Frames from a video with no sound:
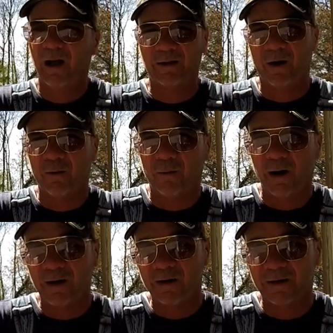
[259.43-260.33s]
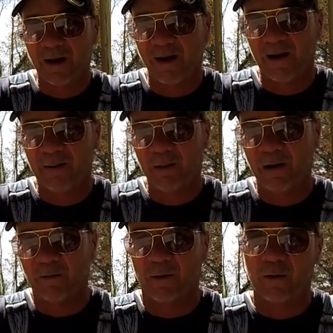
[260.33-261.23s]
I don't waste time.
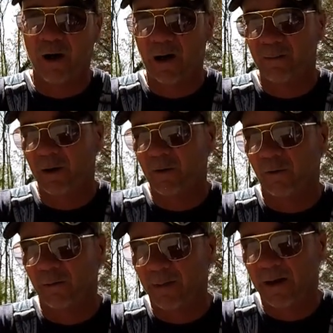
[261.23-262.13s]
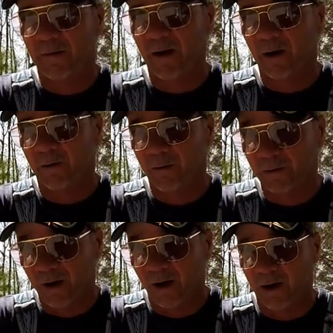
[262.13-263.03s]
Either the crappie are going to be there or they're
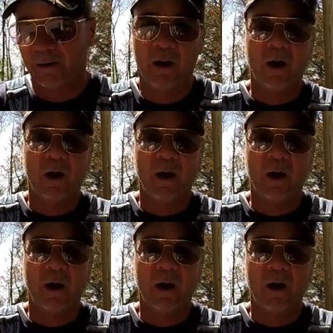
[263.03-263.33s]
not.